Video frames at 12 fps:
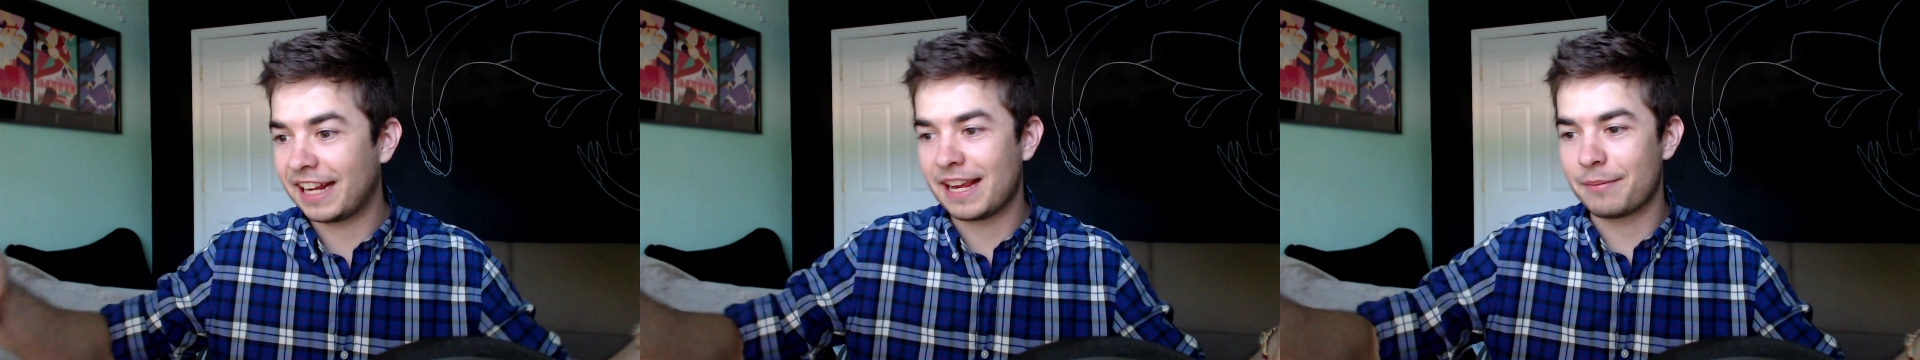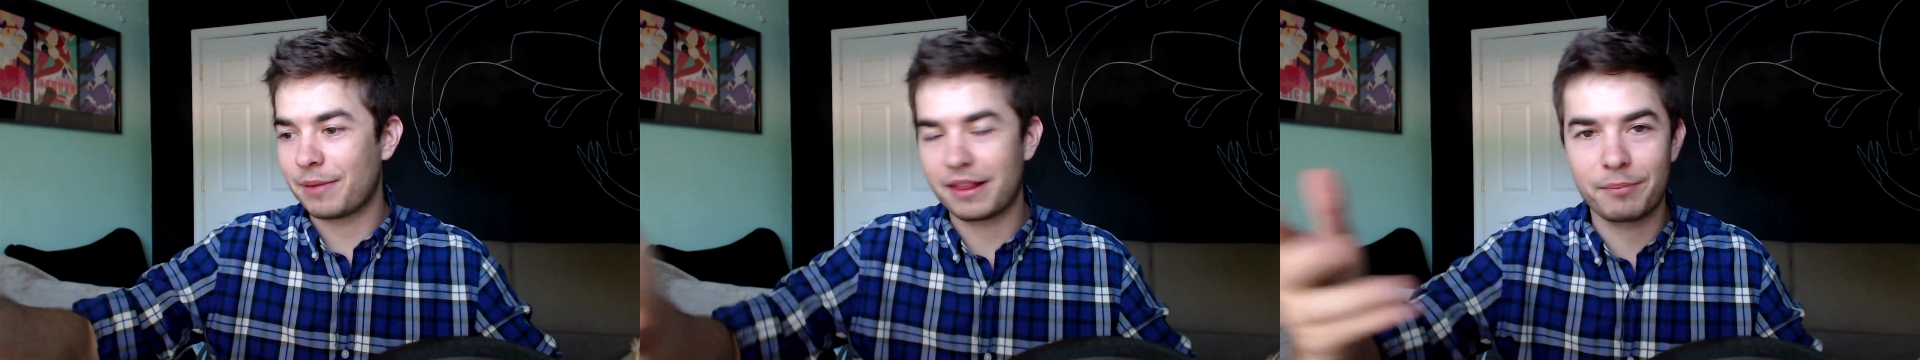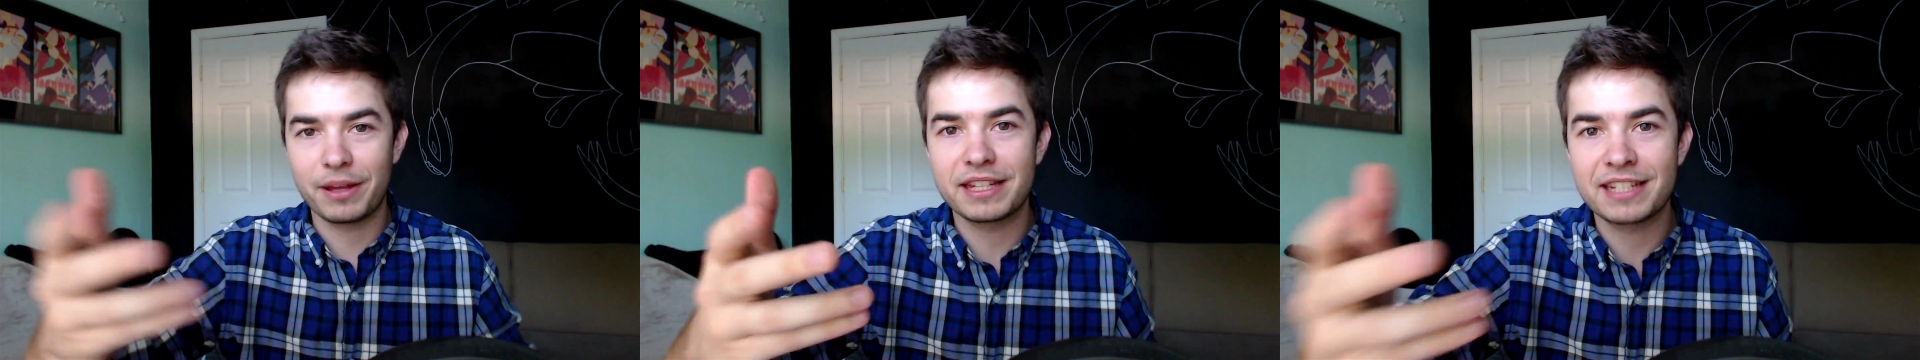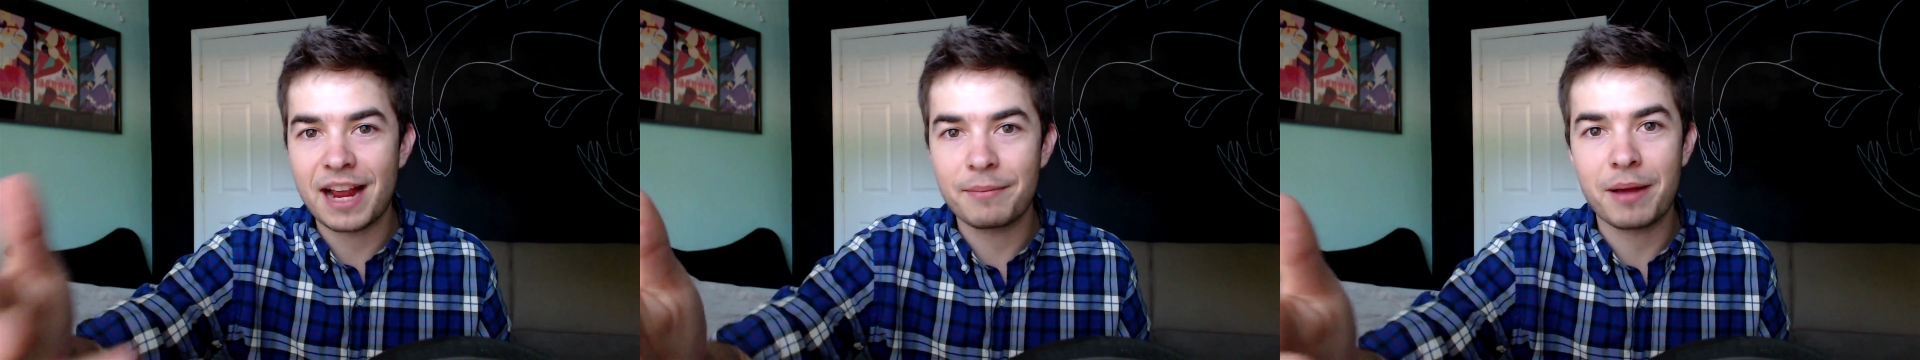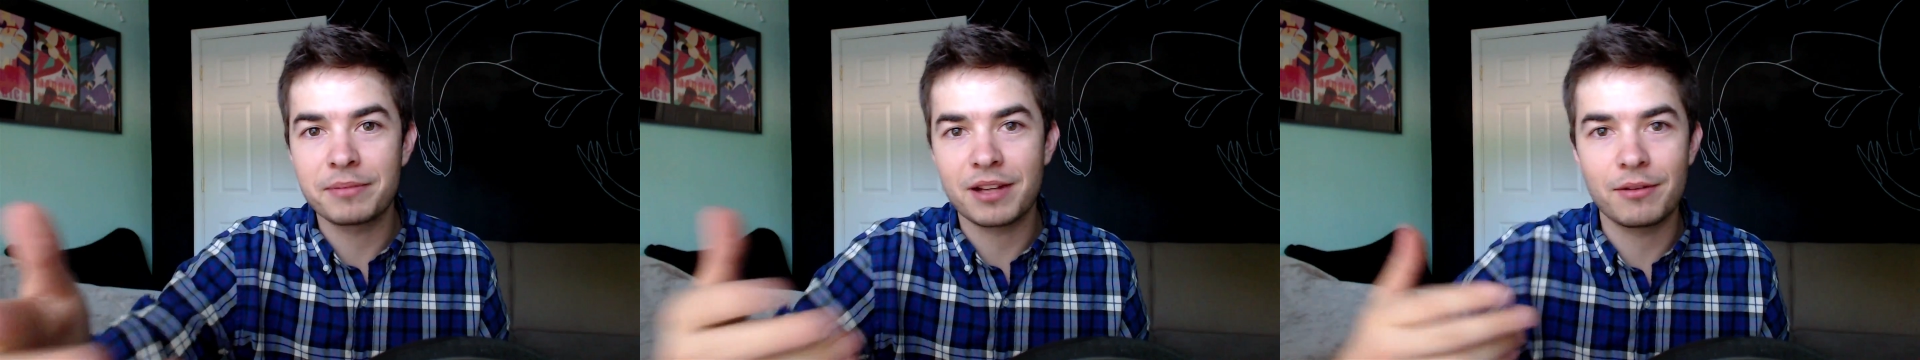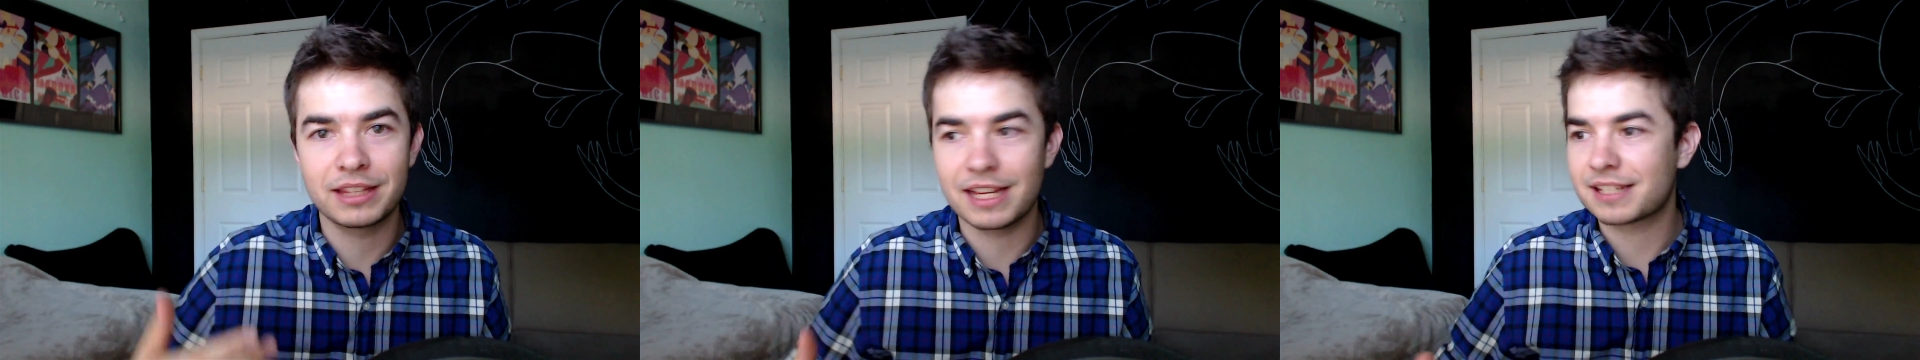By the time I'm
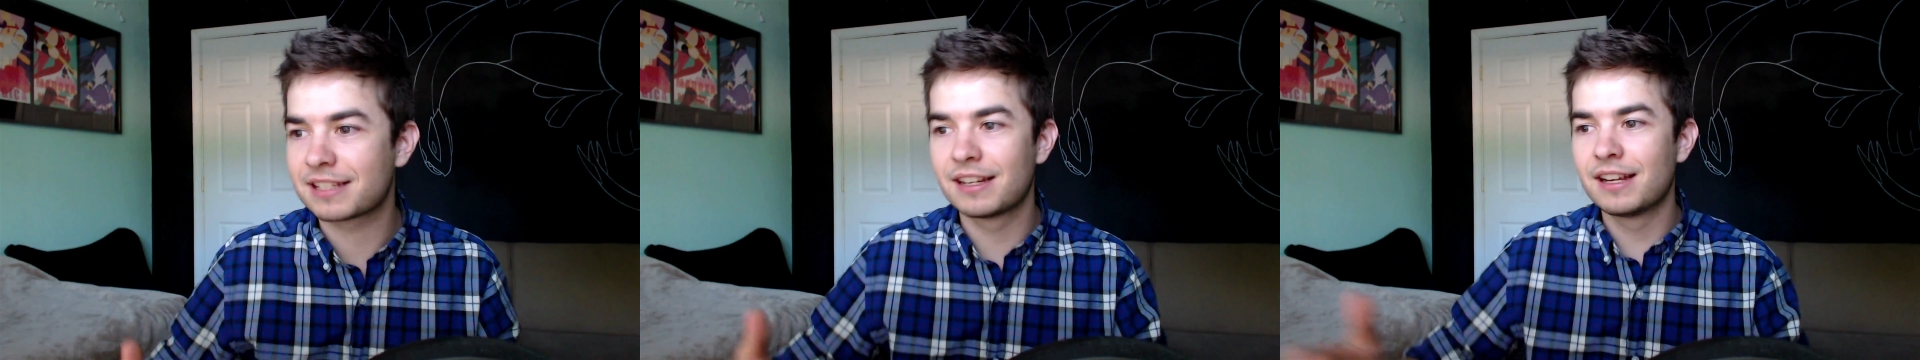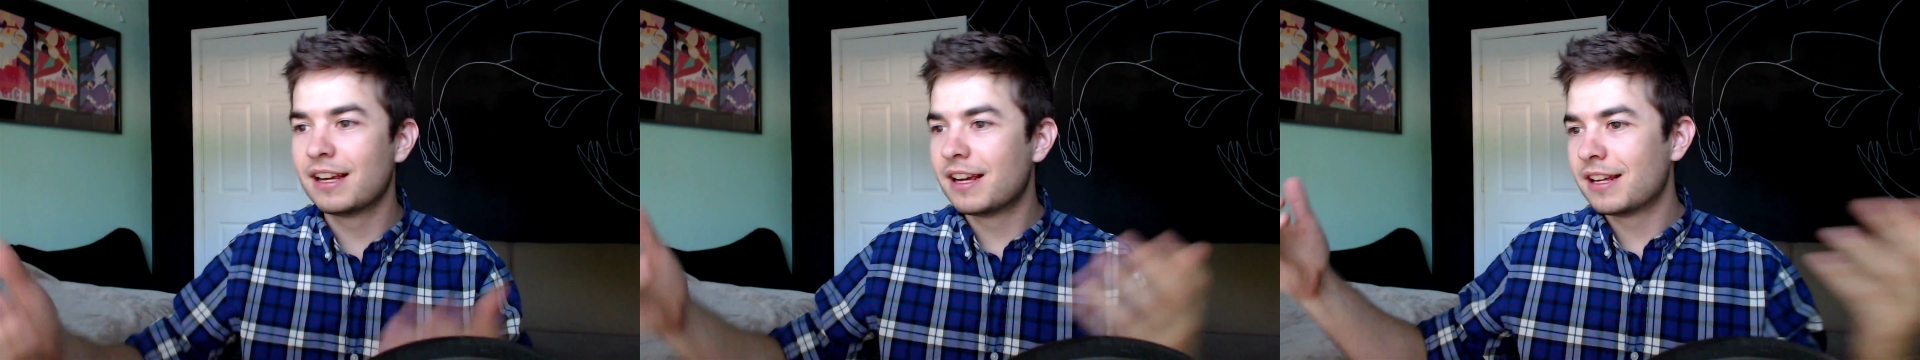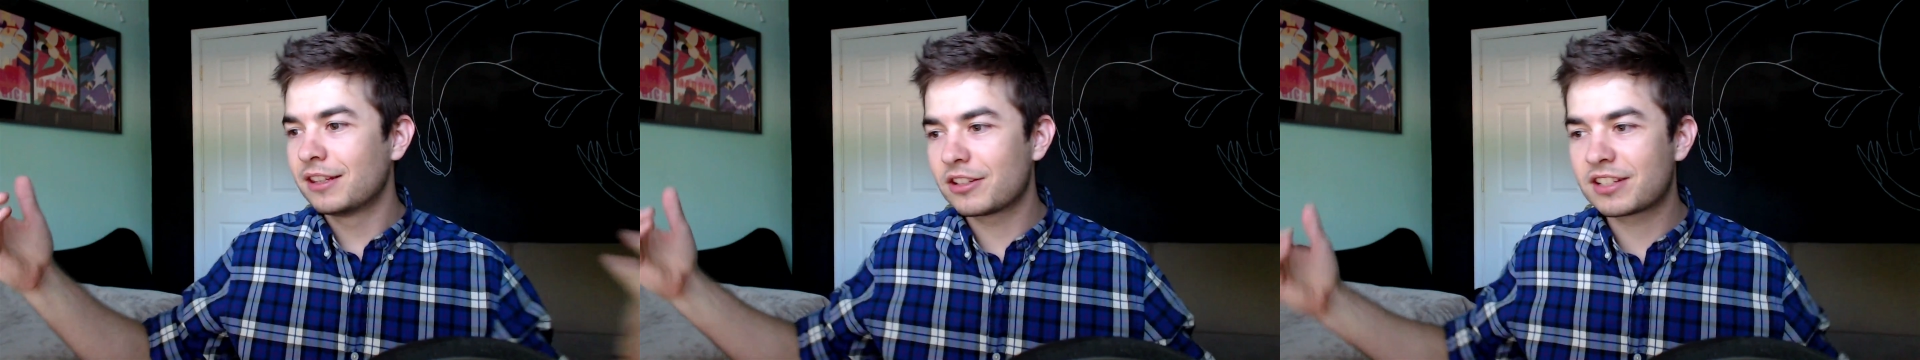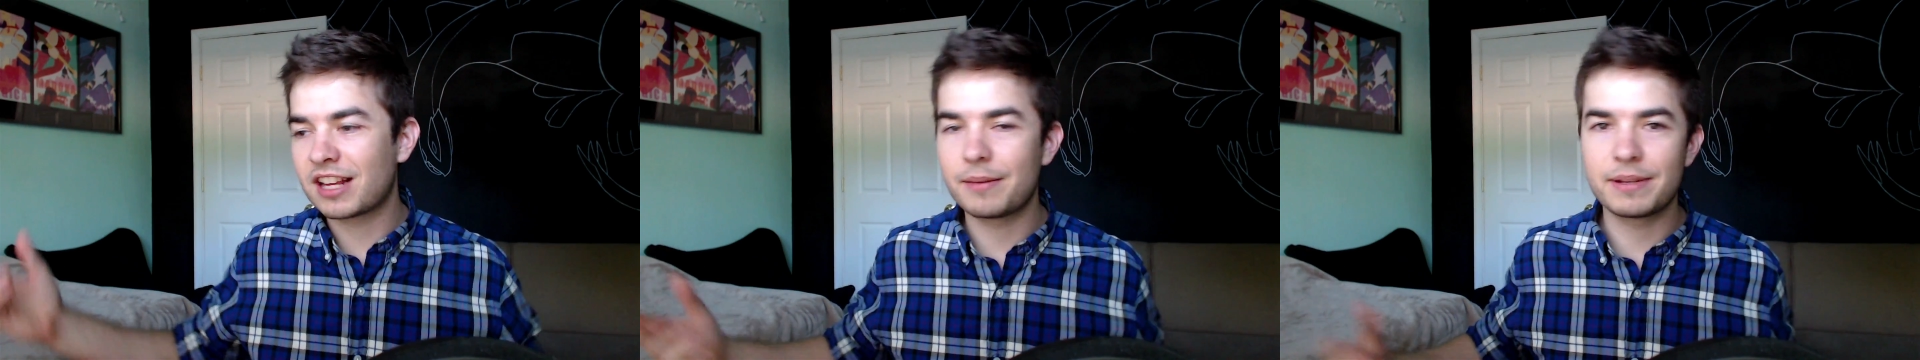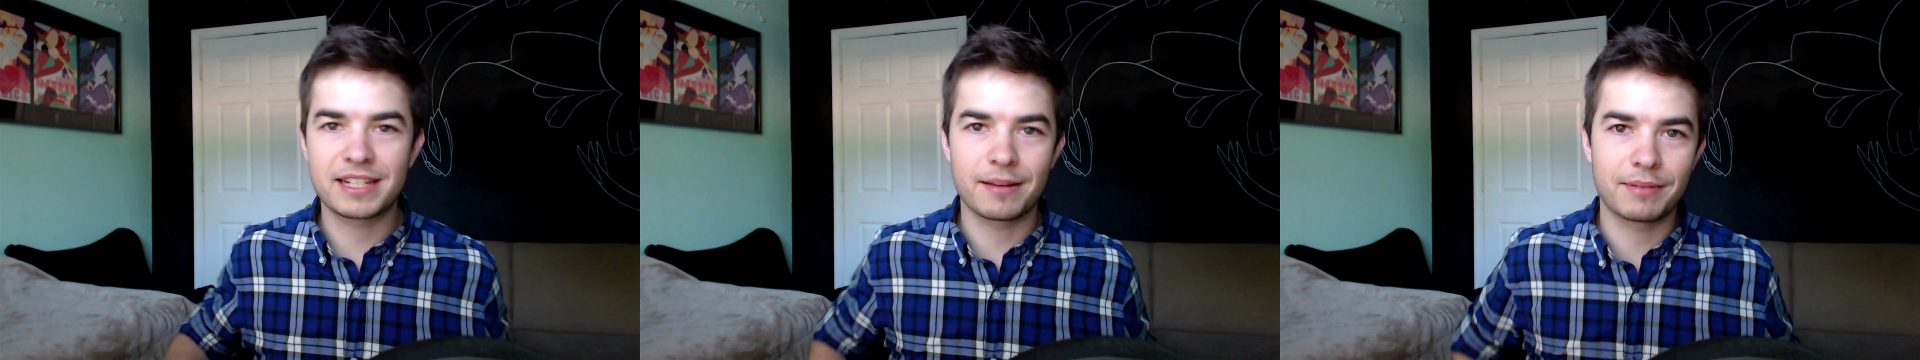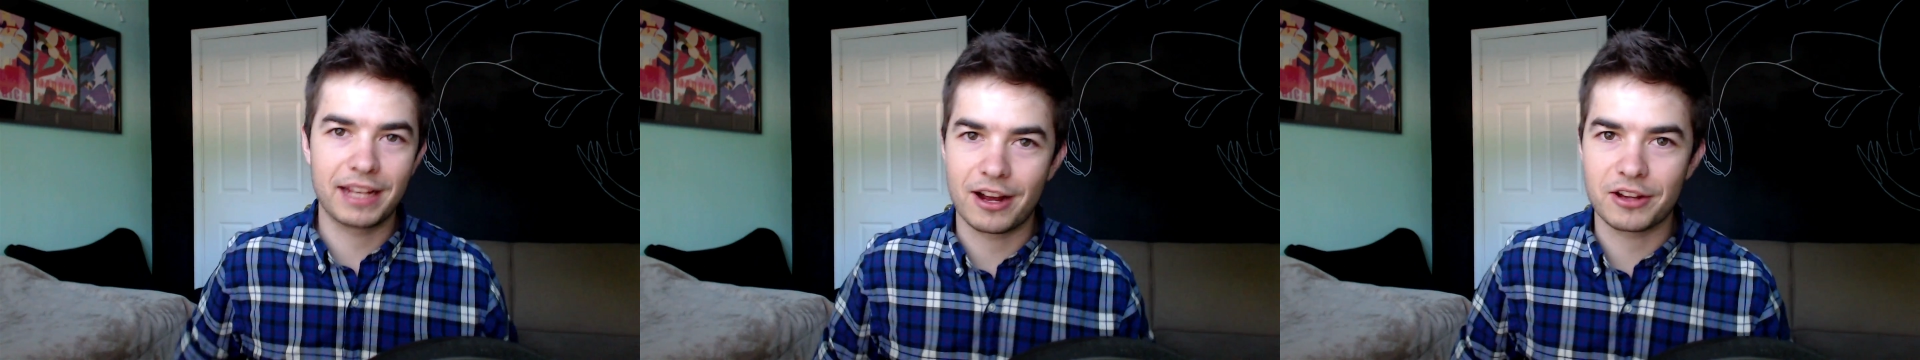done with this, there's gonna be
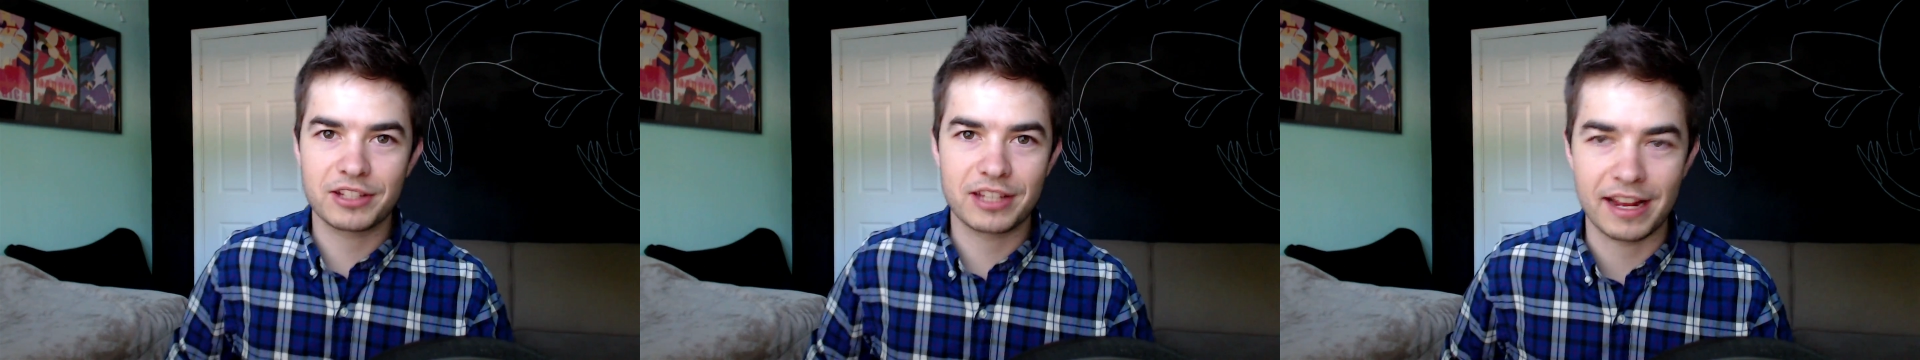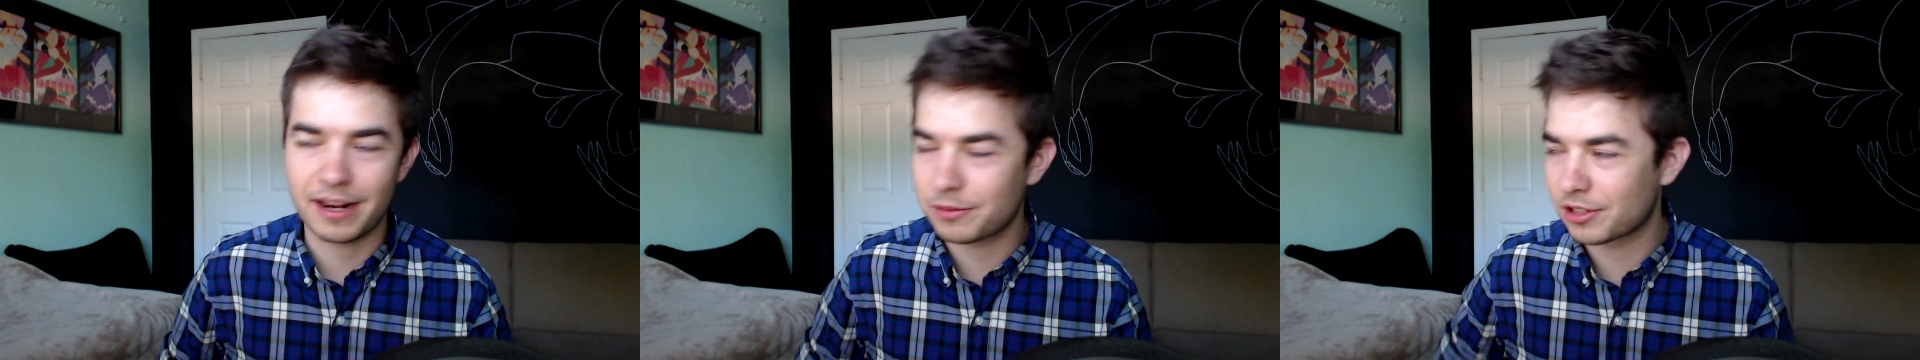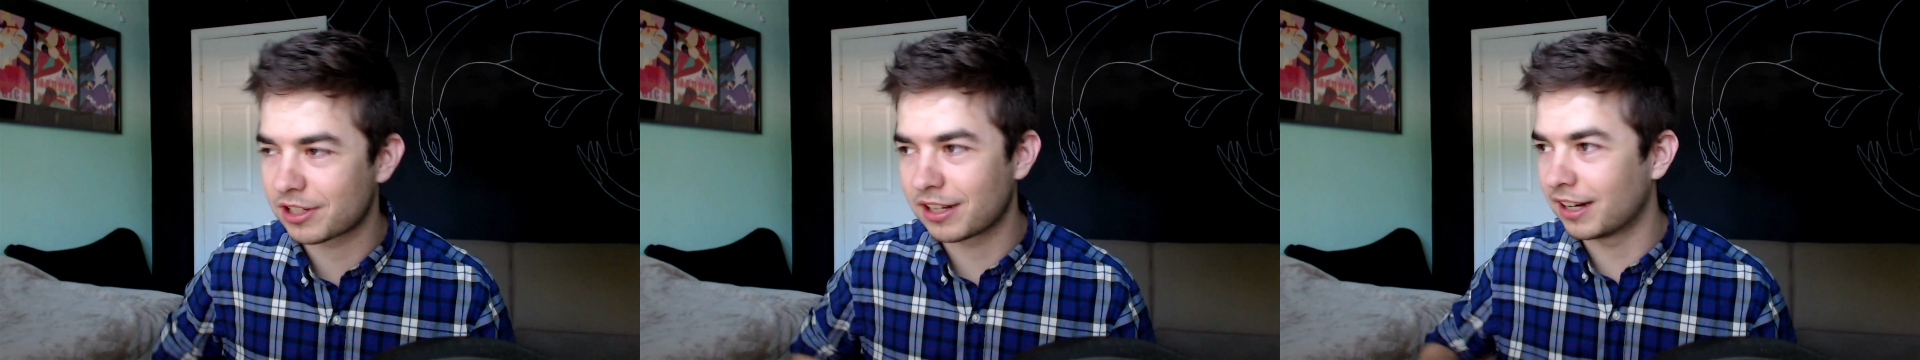something else, and I'm